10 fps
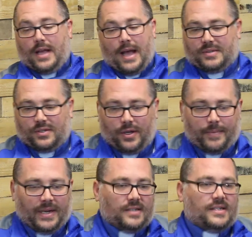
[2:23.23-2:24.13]
Absolutely. I
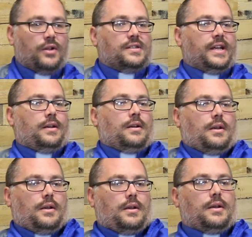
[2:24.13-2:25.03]
mean, it sounds like
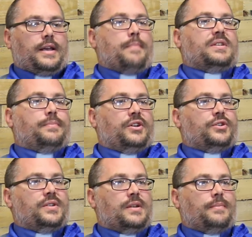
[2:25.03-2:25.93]
campus
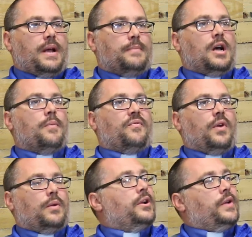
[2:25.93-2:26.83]
ministry sometimes up
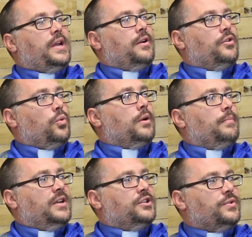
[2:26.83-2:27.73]
front, when you hear the word
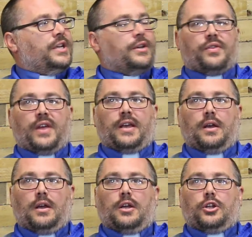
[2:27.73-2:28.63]
ministry, you think
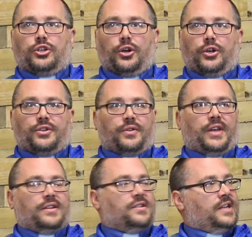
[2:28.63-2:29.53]
church, you
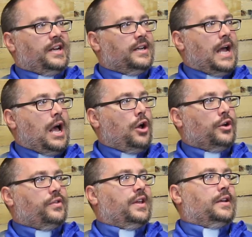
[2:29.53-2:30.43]
think sitting down,
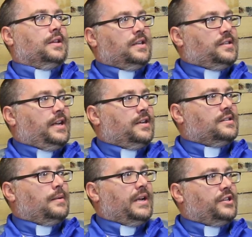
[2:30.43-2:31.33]
you think listening to
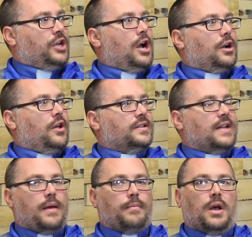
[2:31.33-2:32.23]
somebody talk all the
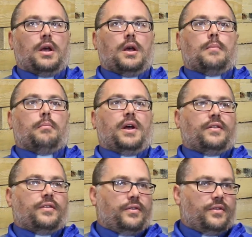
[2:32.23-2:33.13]
time.
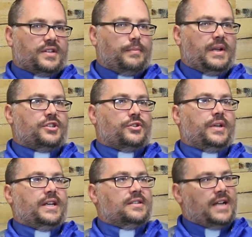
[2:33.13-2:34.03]
But this
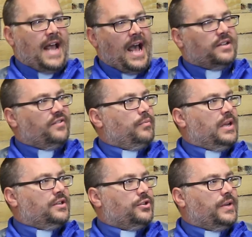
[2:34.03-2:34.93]
ministry is an active
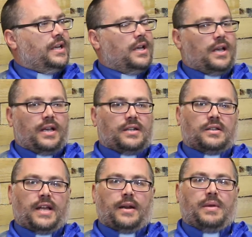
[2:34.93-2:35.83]
ministry. It's
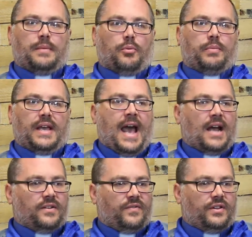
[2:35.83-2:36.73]
letting people be
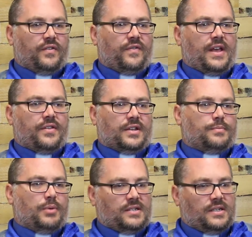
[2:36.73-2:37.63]
active in their faith,
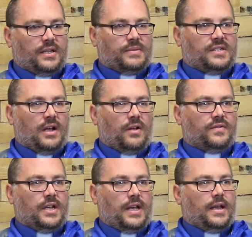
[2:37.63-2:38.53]
expressing
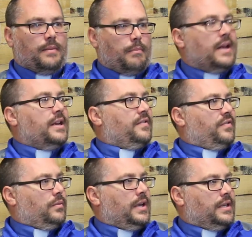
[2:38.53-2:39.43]
themselves in many
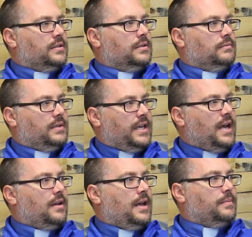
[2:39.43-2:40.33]
different ways.
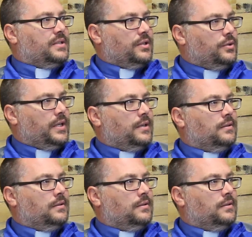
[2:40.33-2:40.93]
Yeah, absolutely.